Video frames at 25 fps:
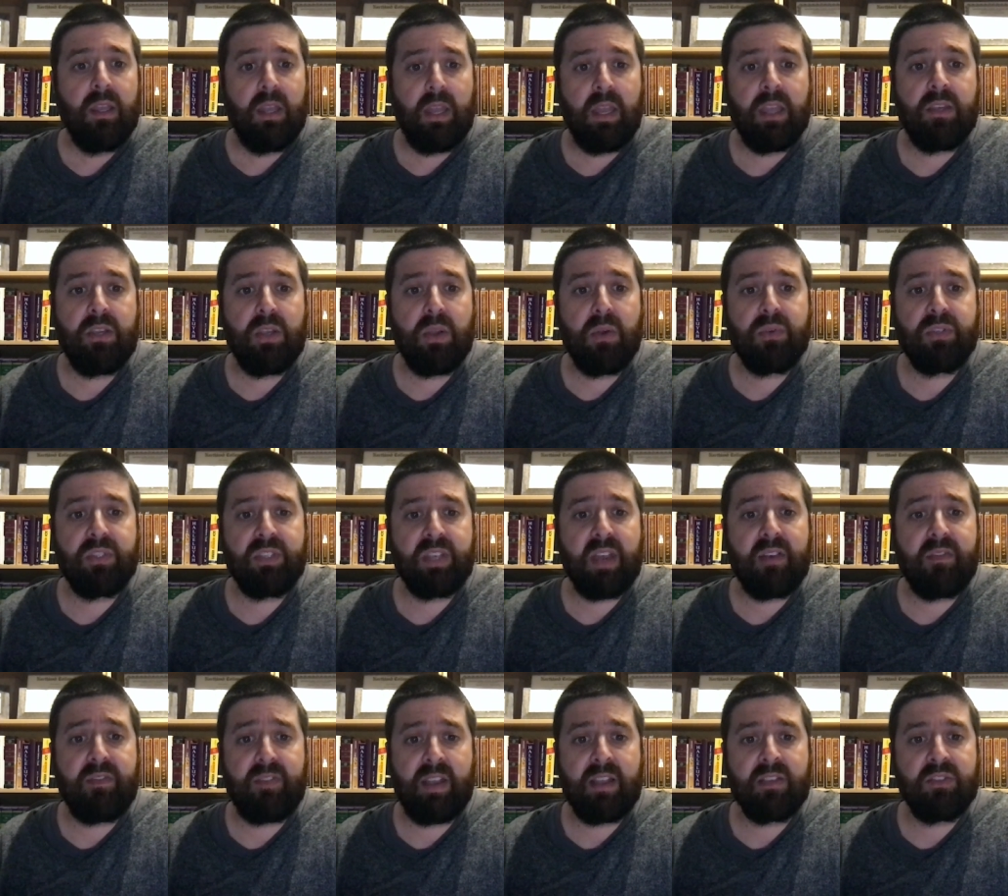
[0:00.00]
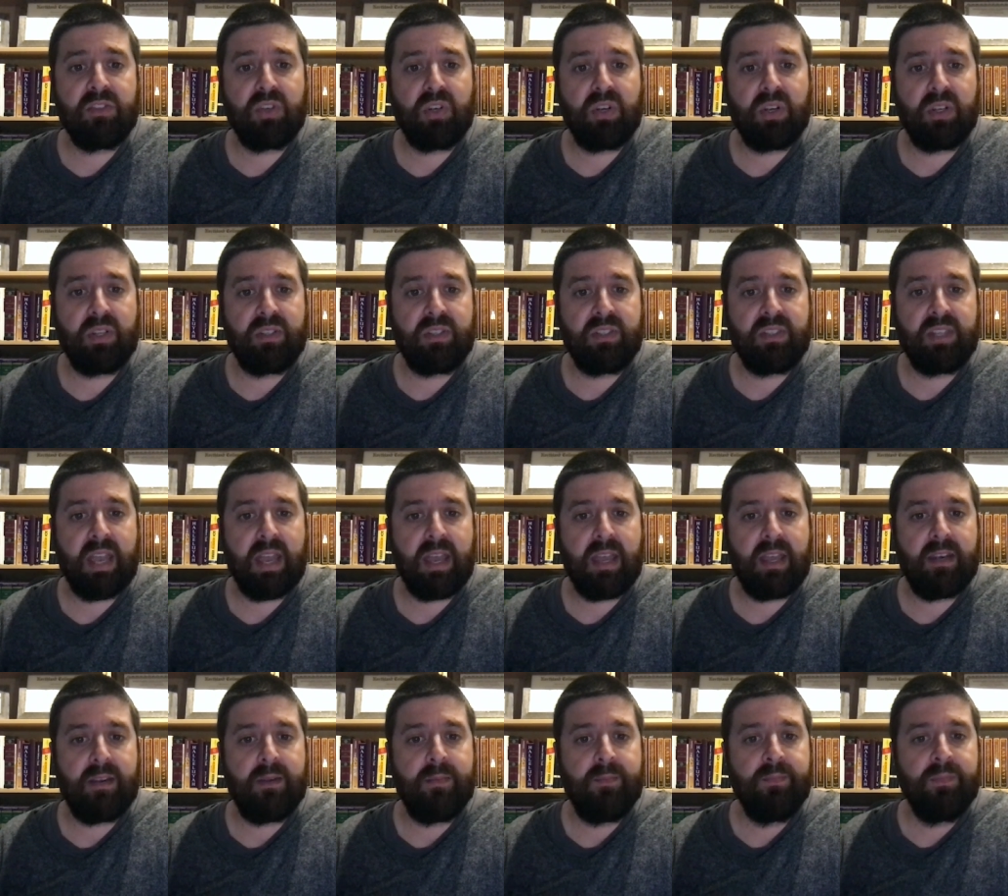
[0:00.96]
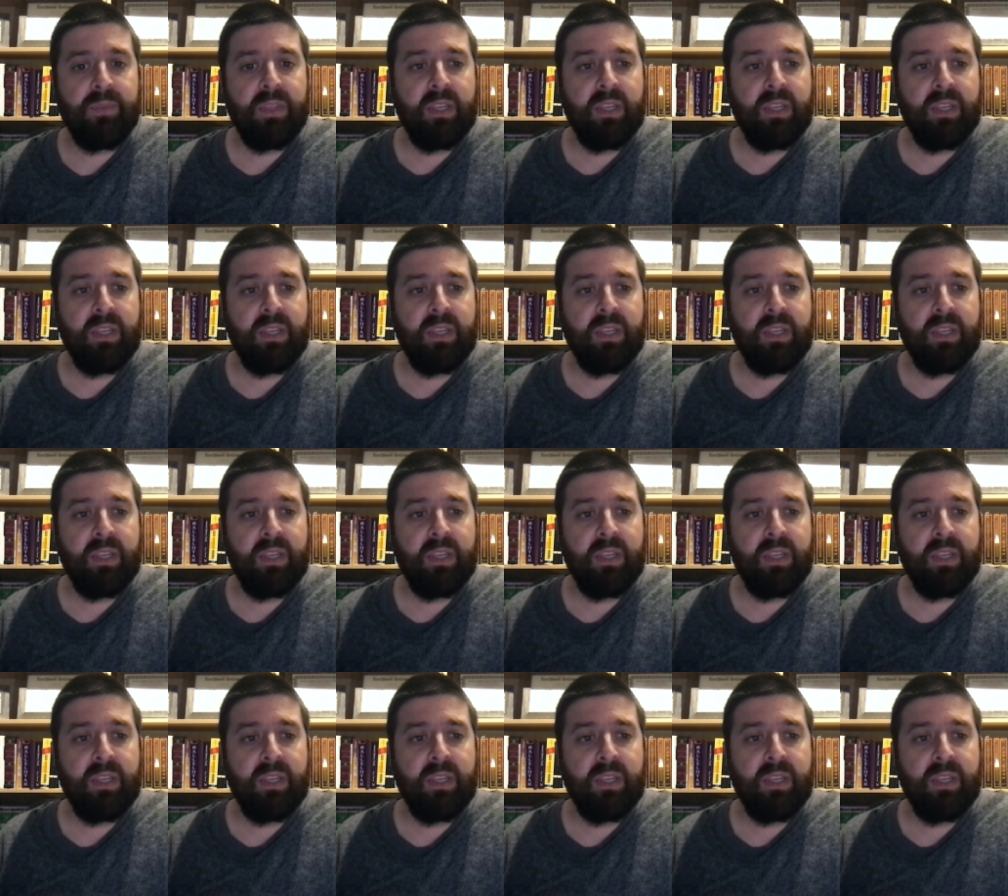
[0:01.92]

And Yoseph answered and said,